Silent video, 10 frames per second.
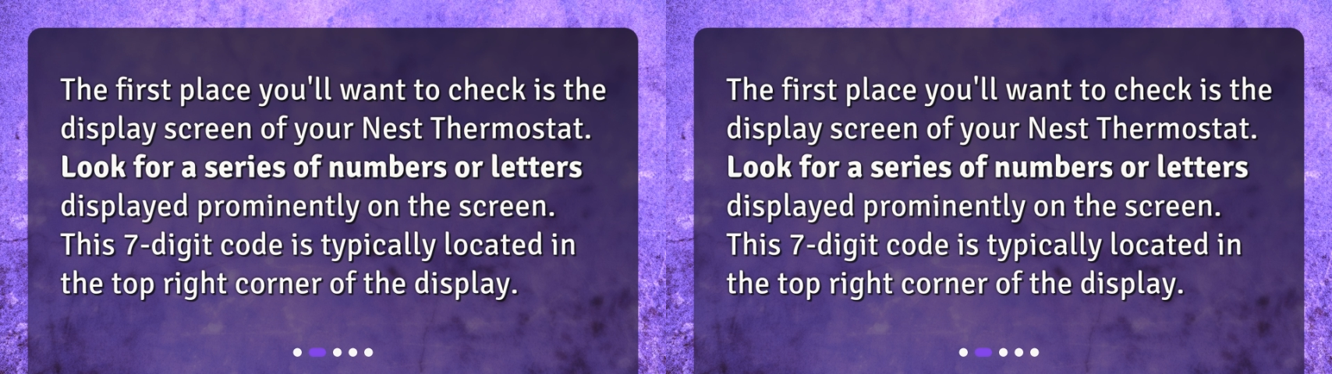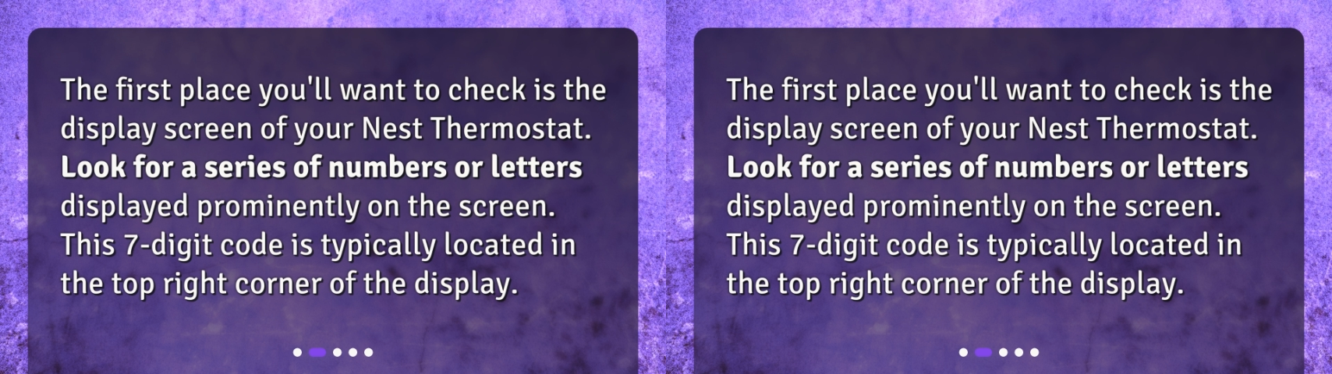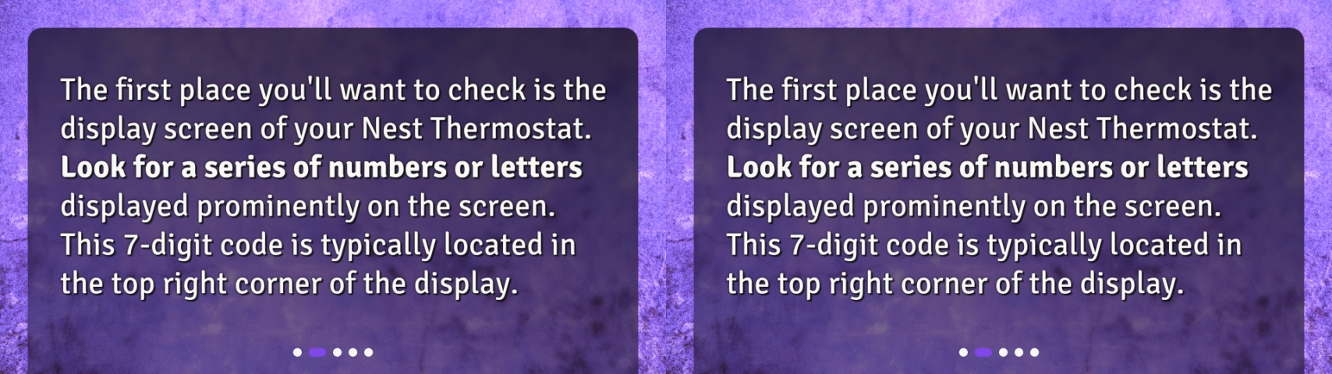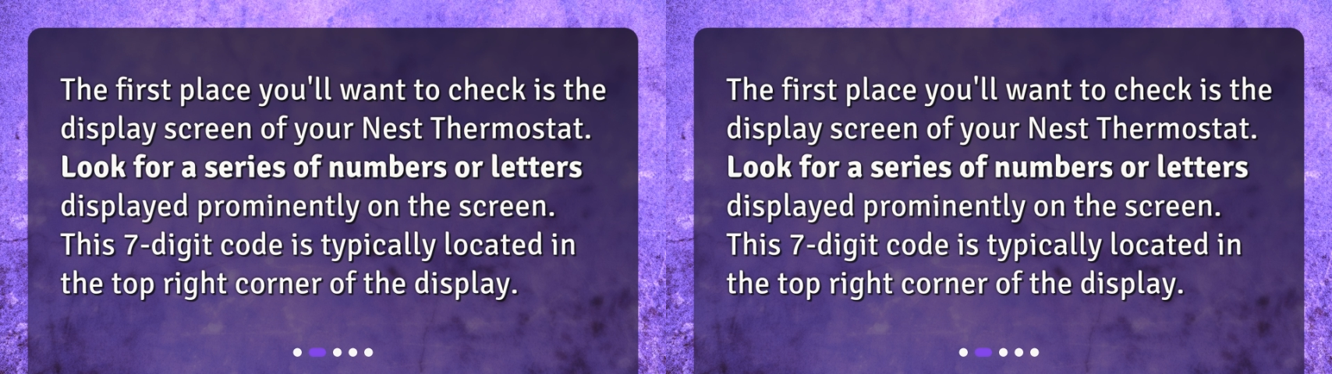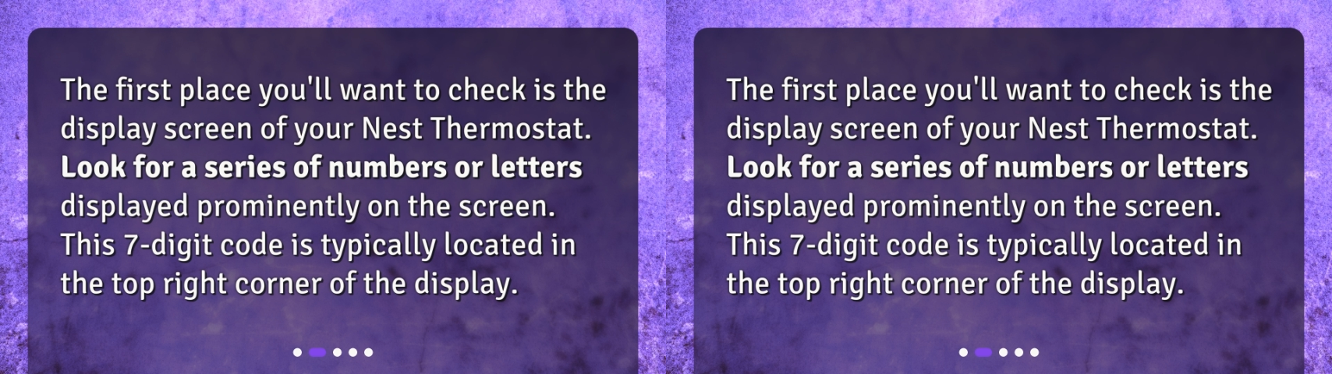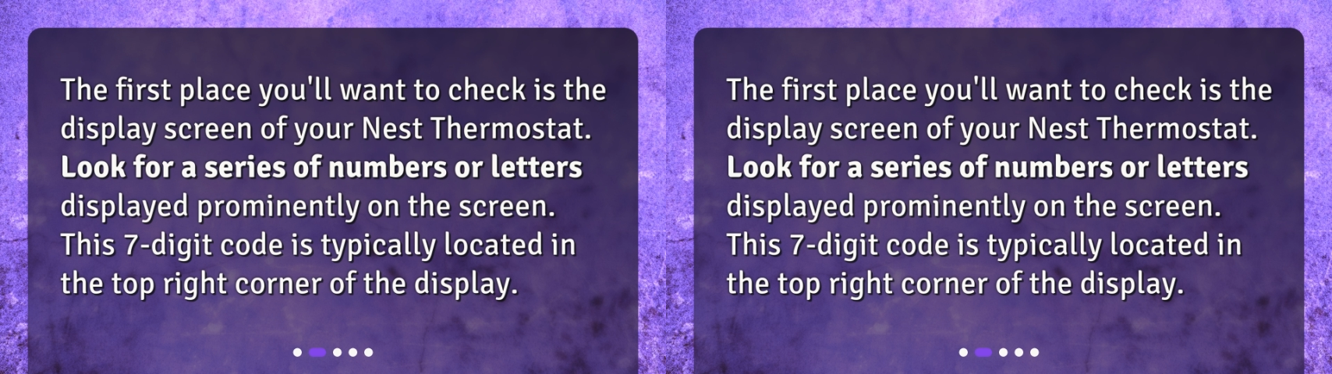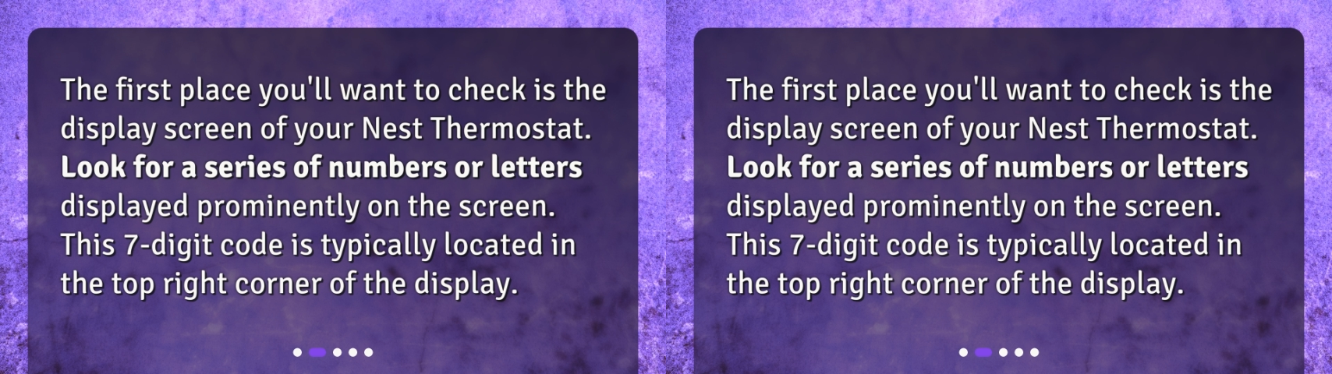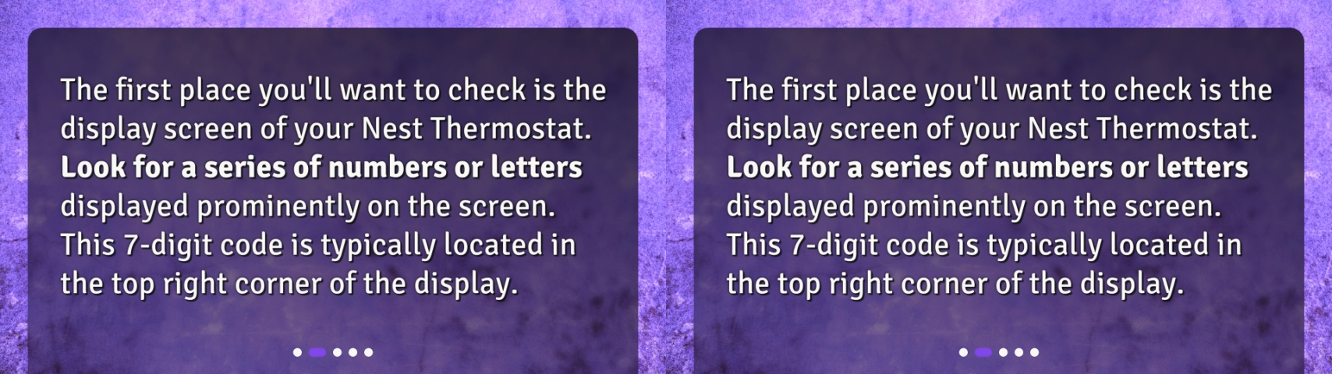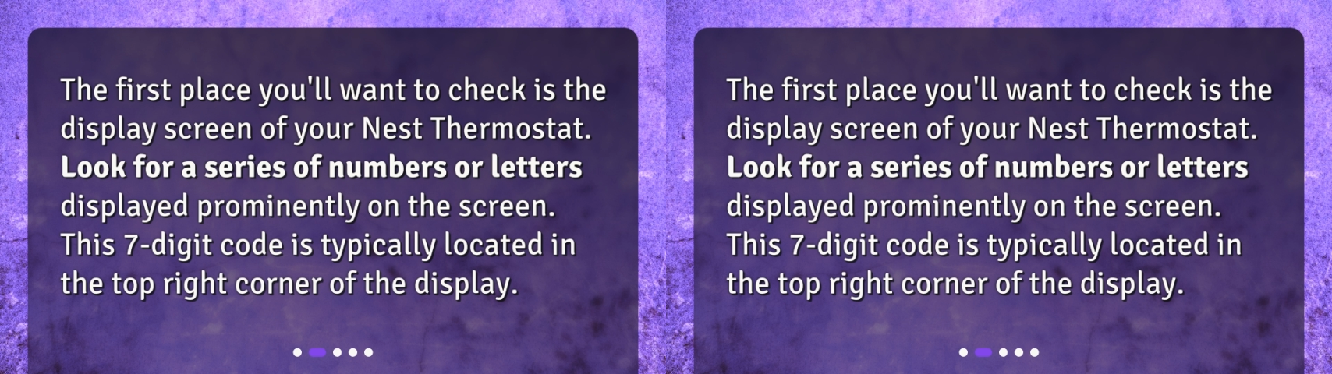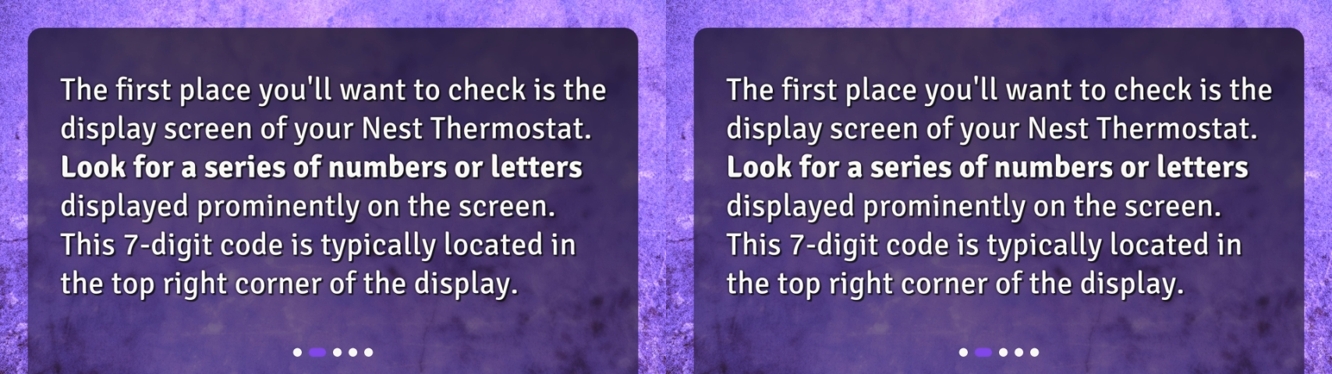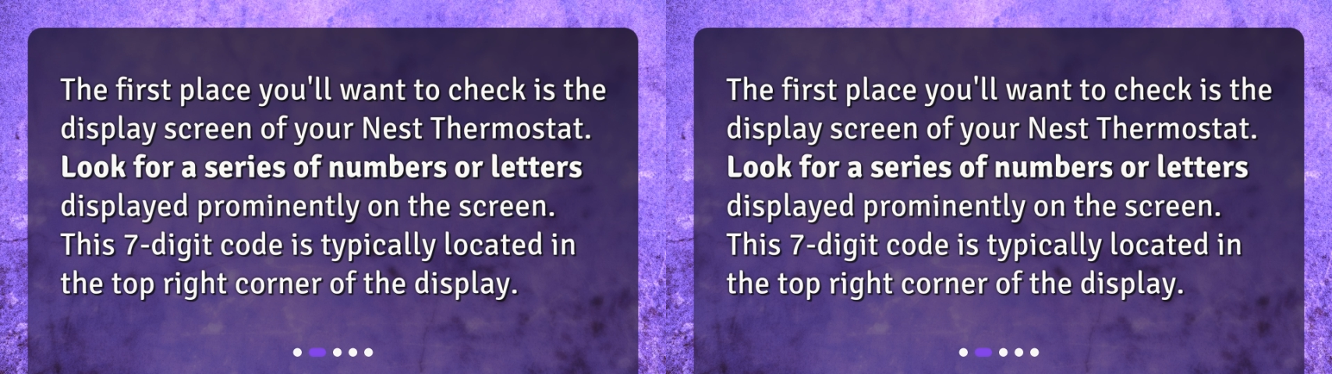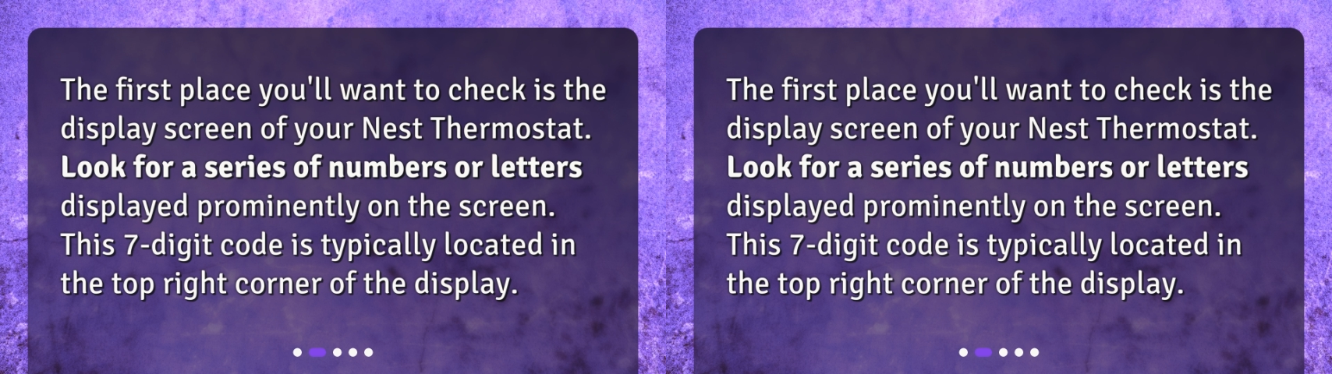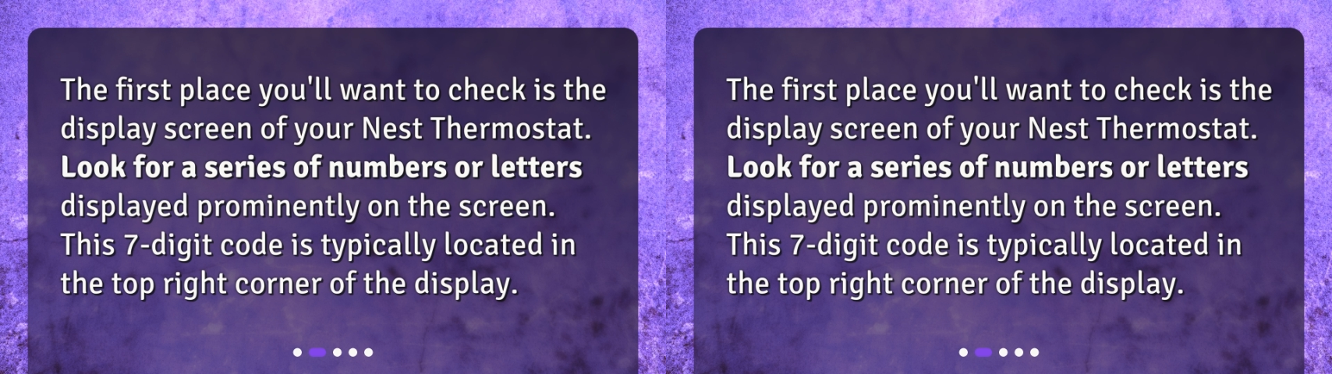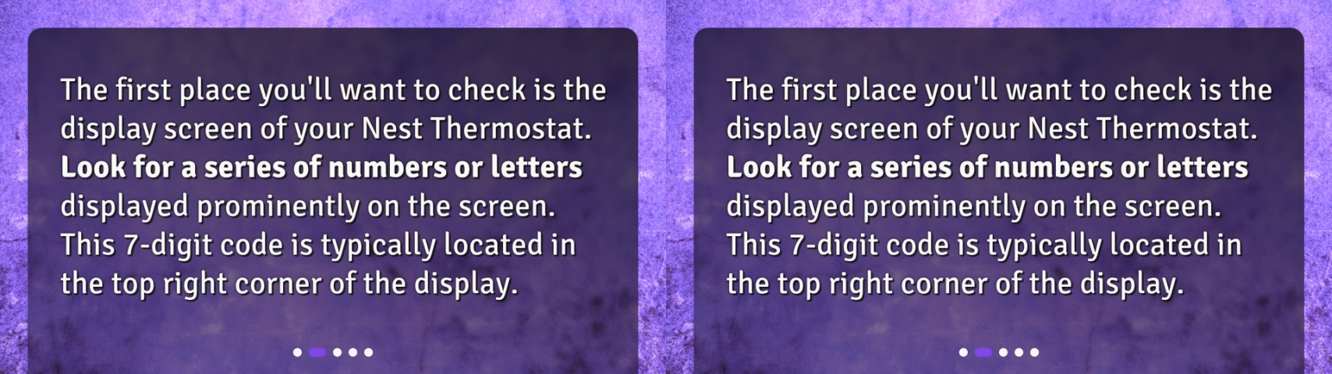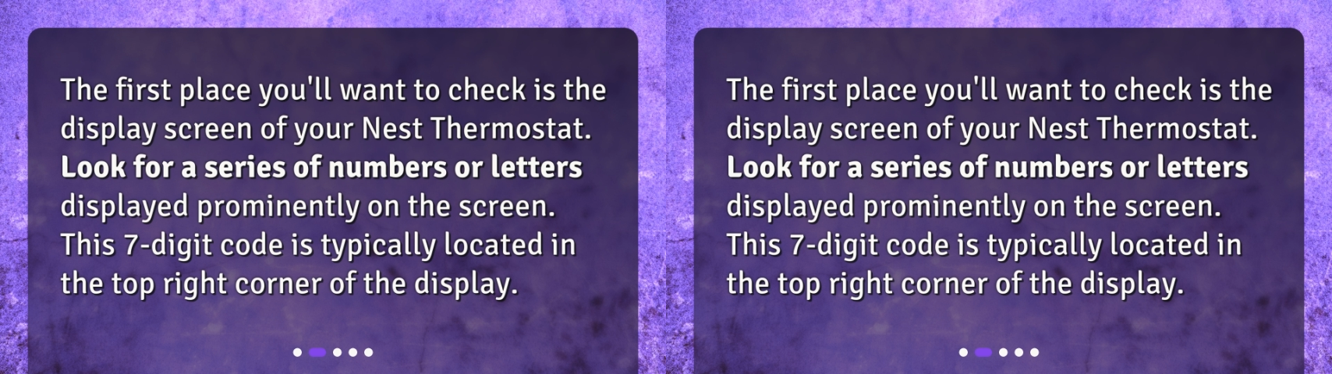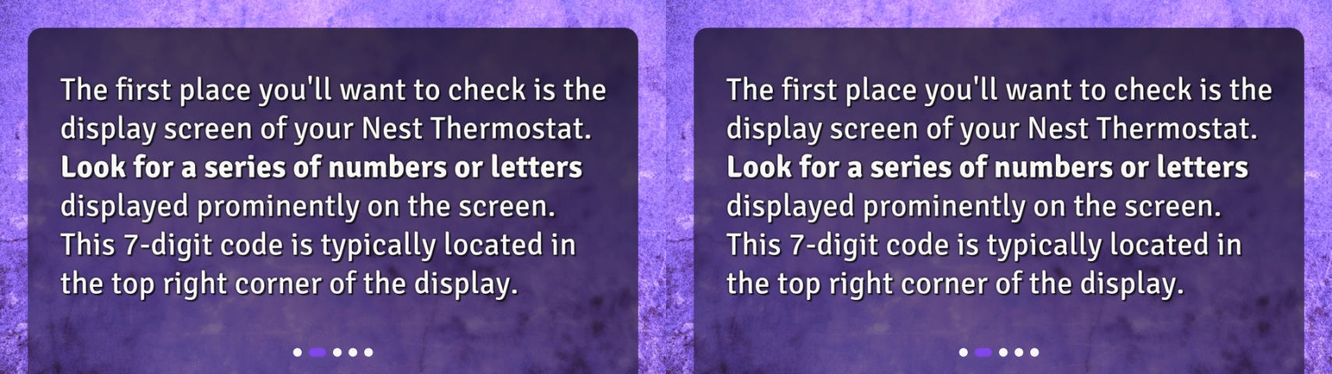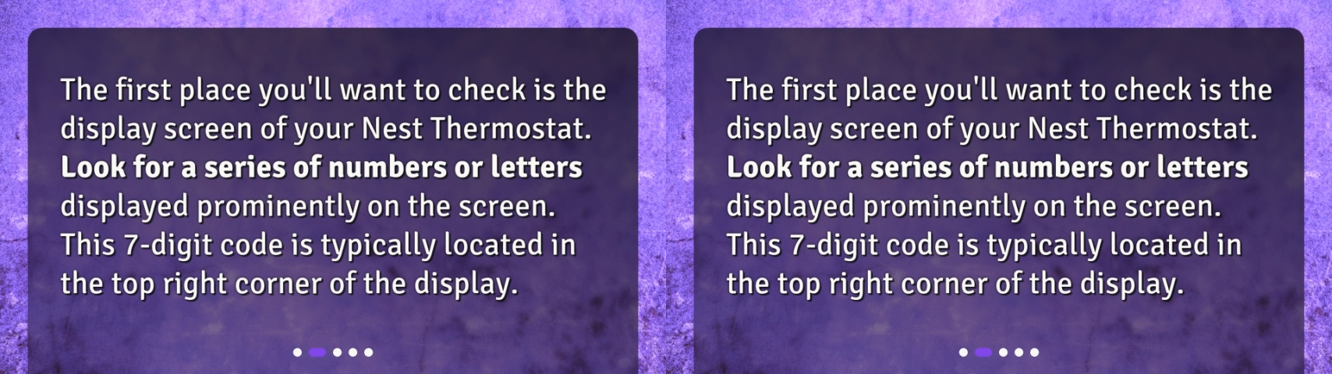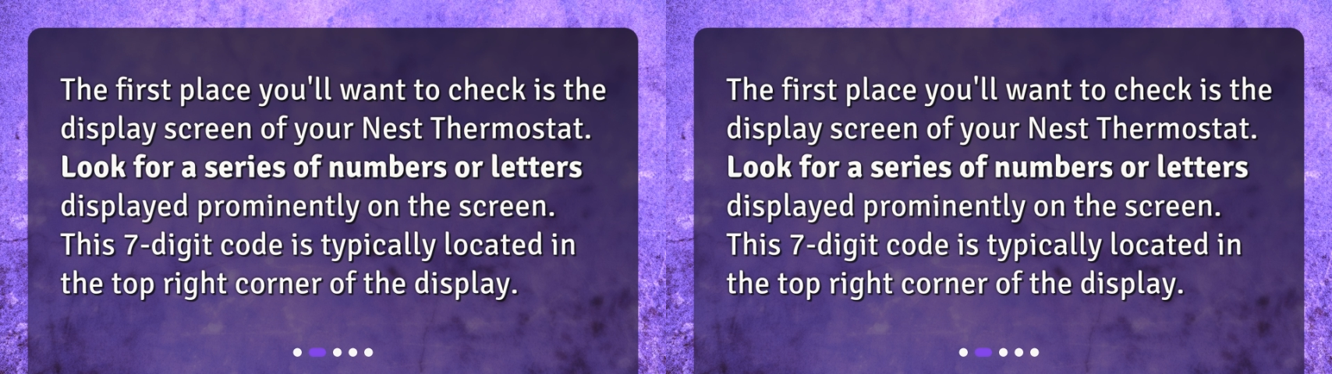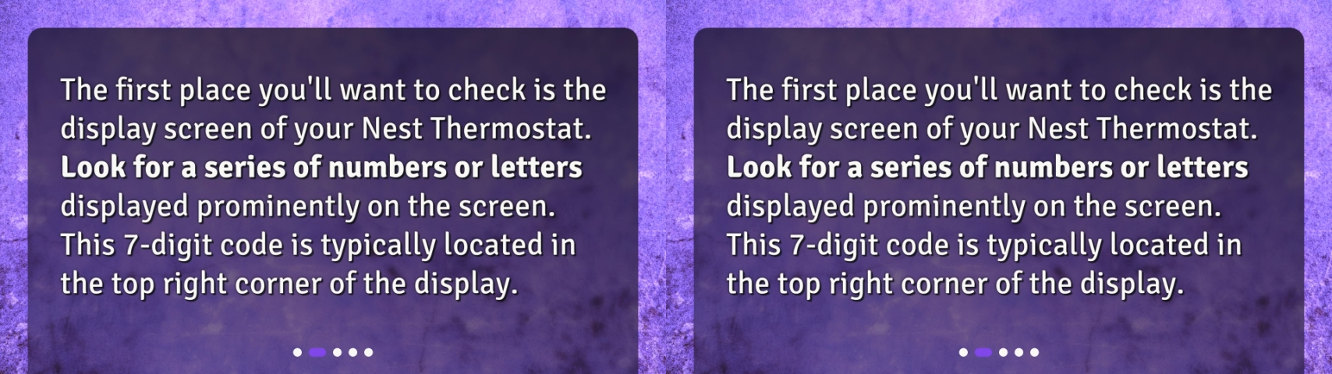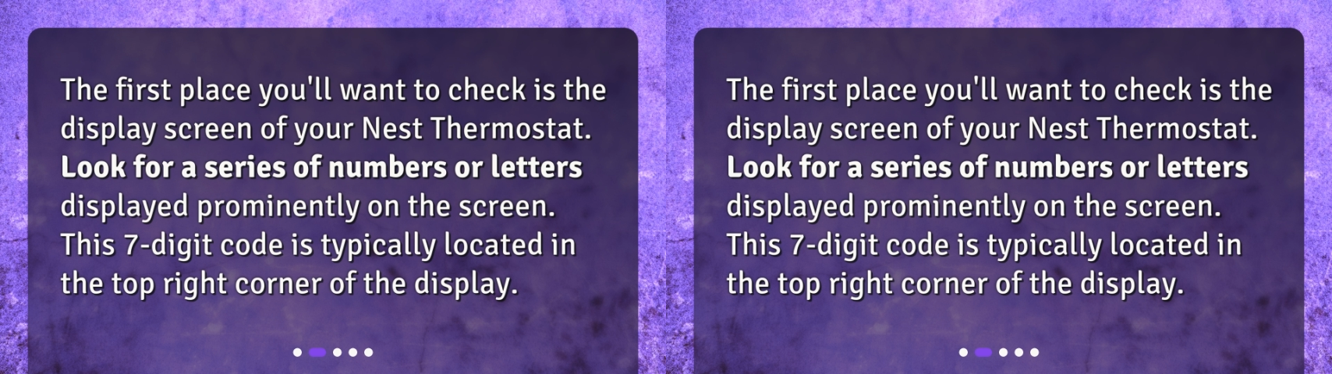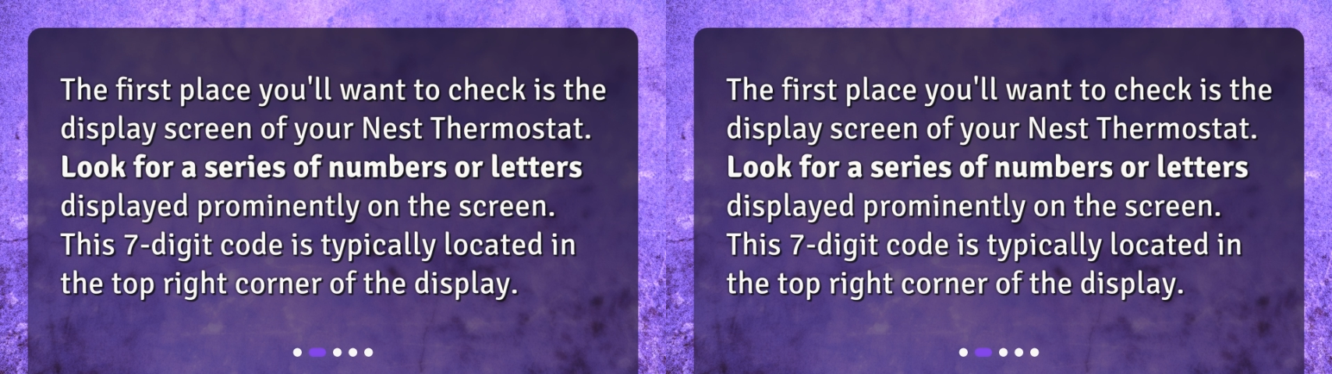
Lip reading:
(no speaker visible)